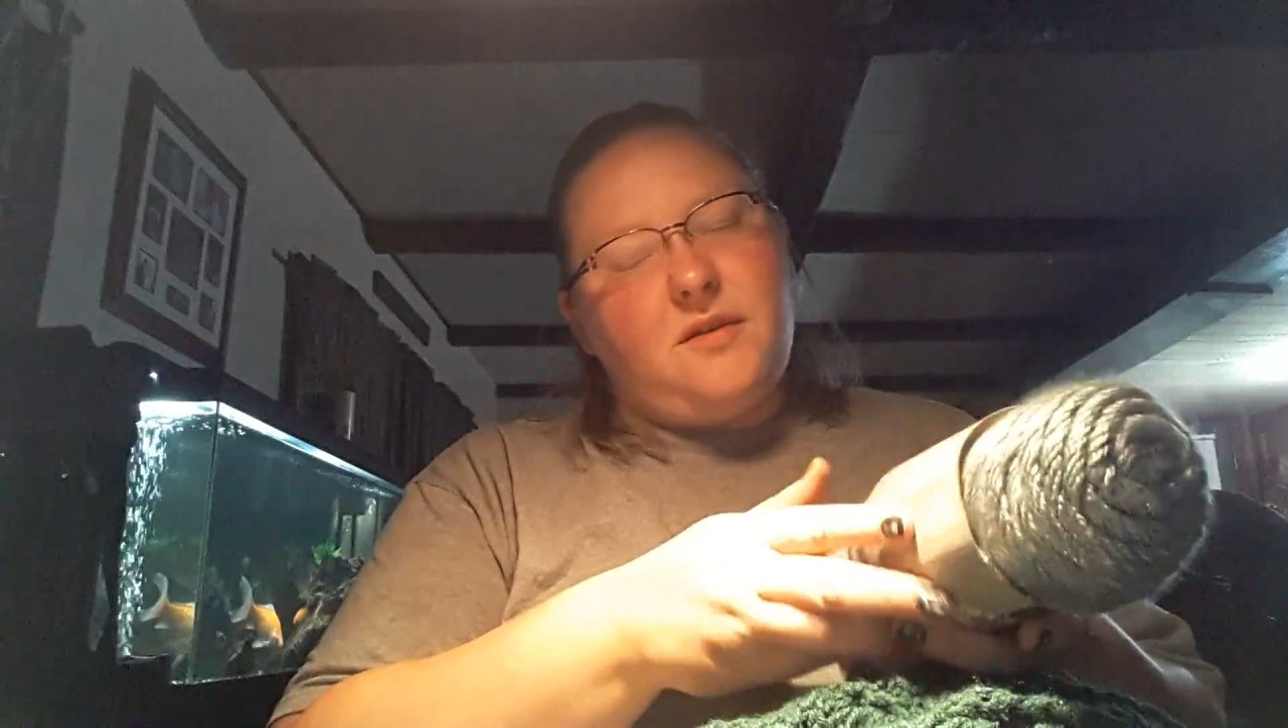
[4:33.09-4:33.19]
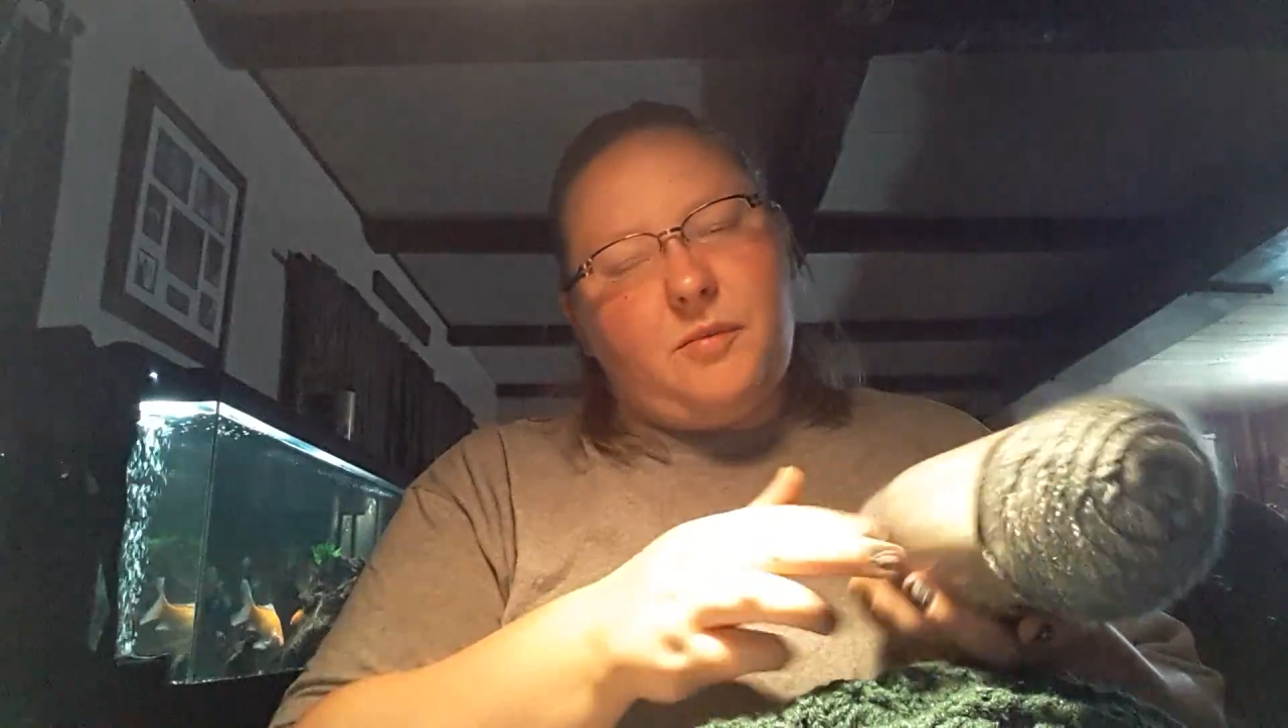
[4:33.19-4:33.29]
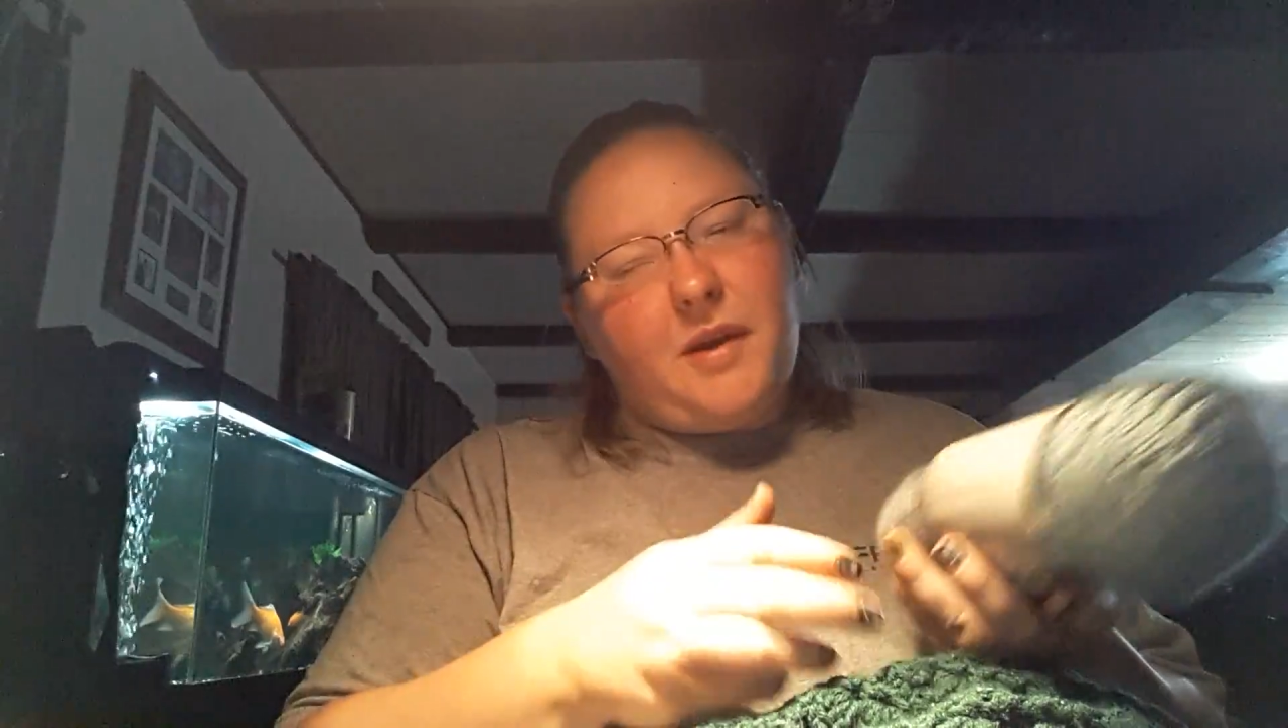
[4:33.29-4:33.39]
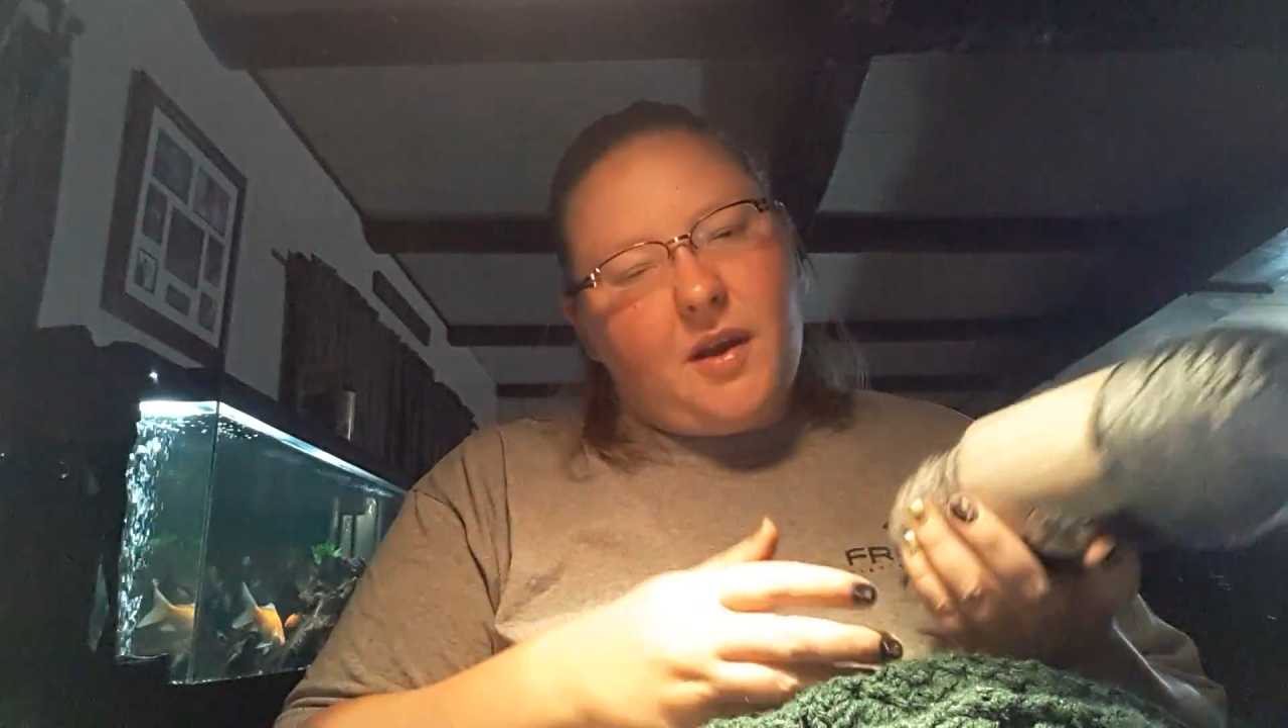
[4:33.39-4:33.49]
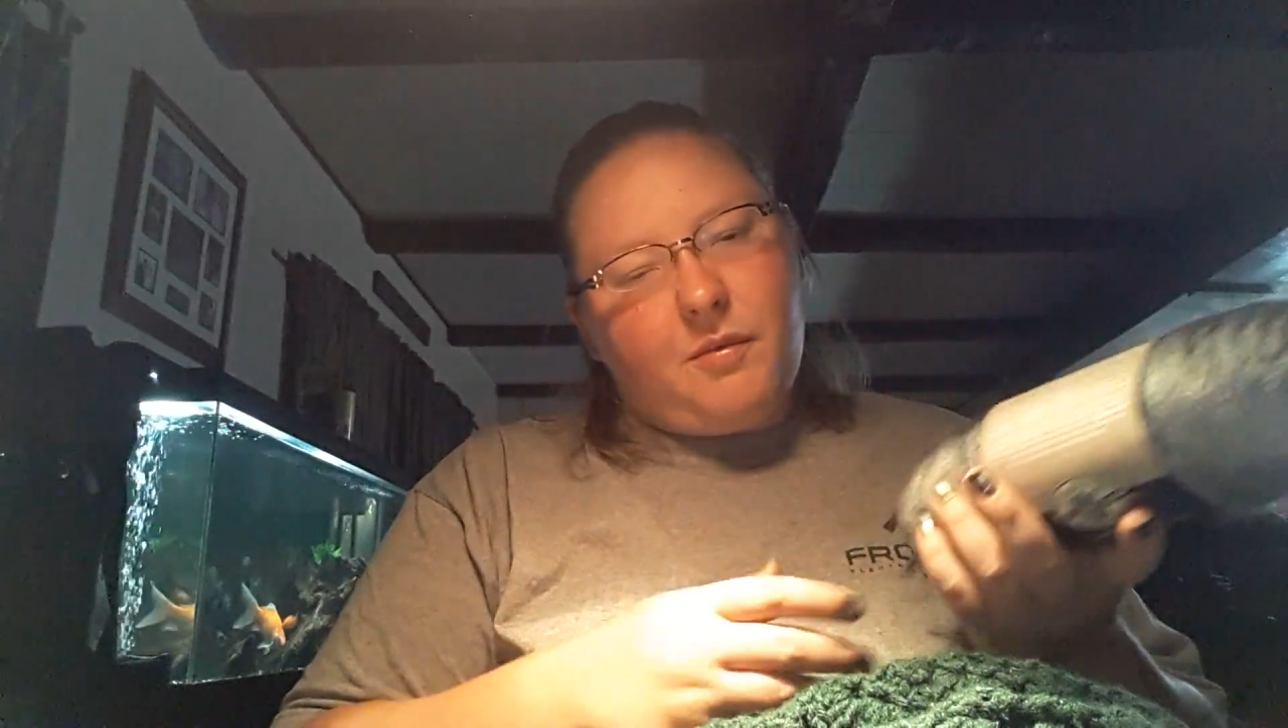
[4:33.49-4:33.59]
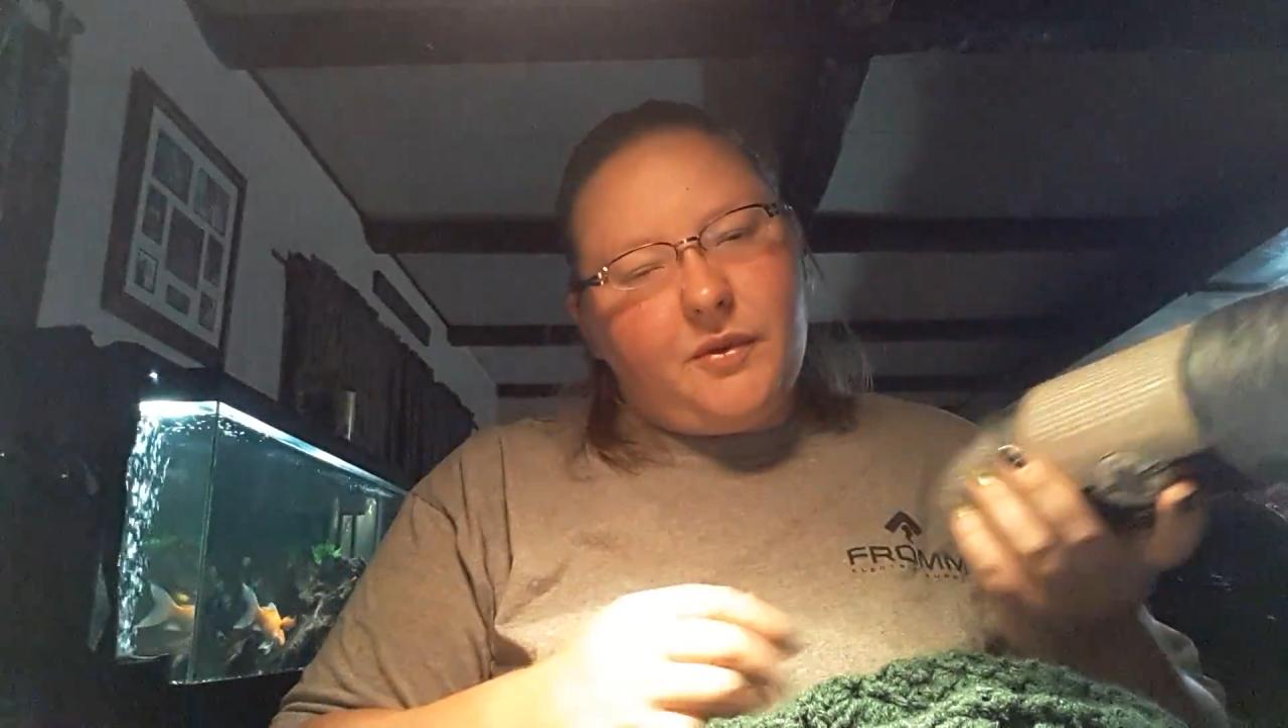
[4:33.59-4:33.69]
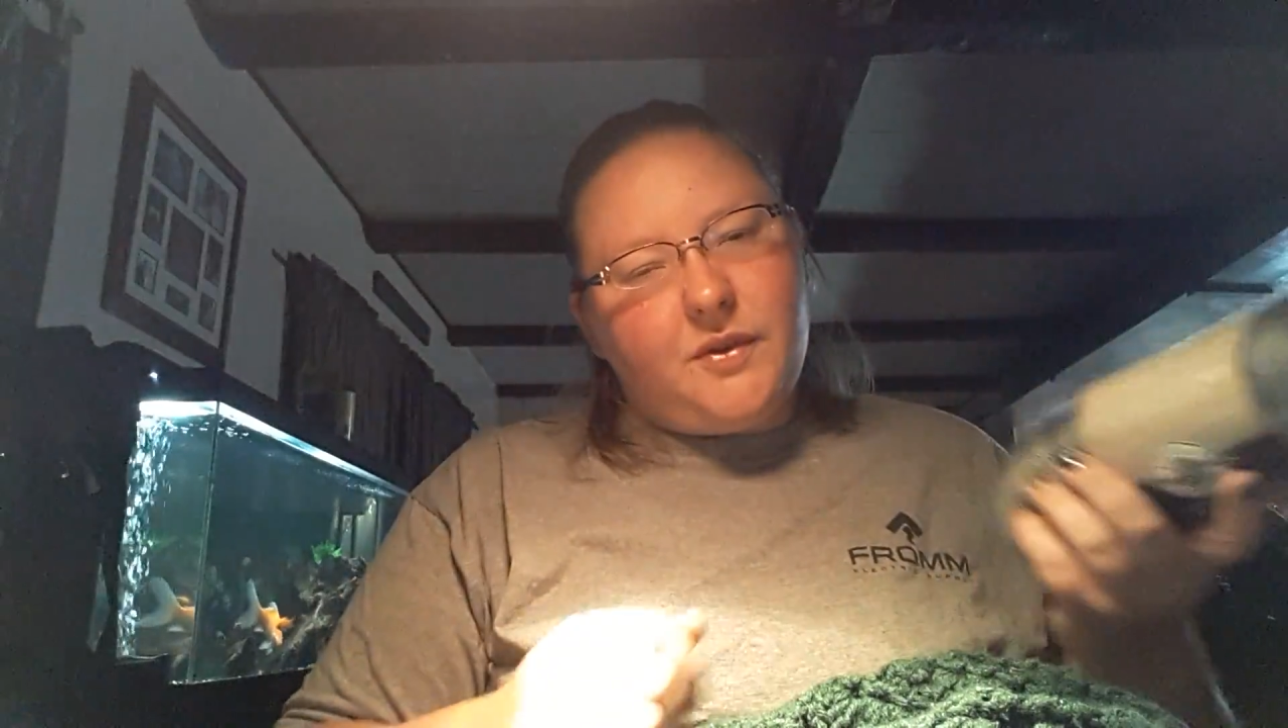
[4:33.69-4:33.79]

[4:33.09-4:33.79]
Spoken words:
You'll be able